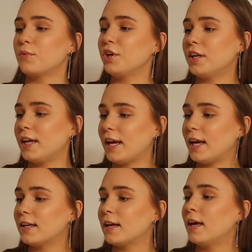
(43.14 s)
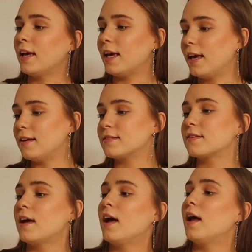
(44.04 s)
what you need is